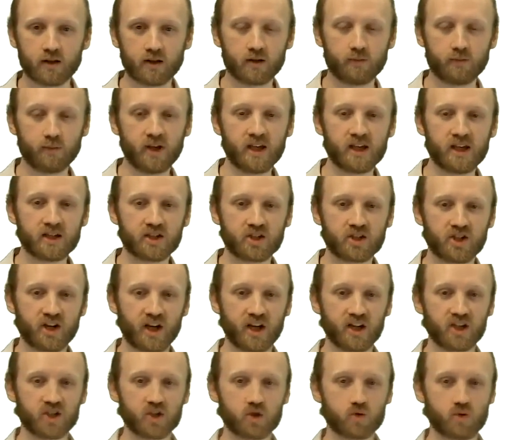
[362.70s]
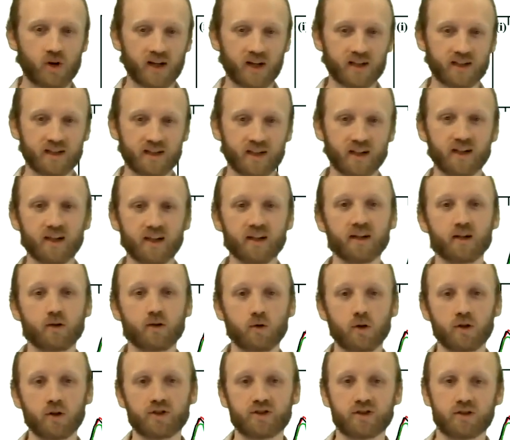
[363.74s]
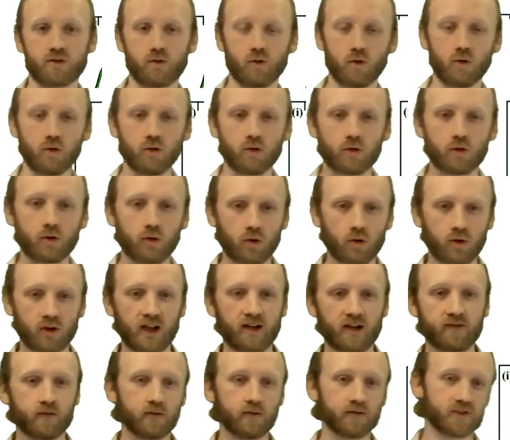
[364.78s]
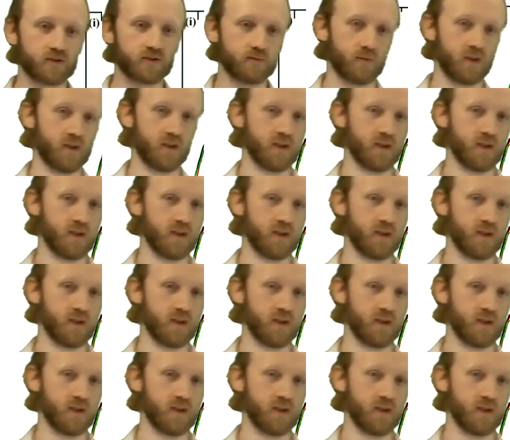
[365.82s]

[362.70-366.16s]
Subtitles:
the peaks change drastically across all core levels.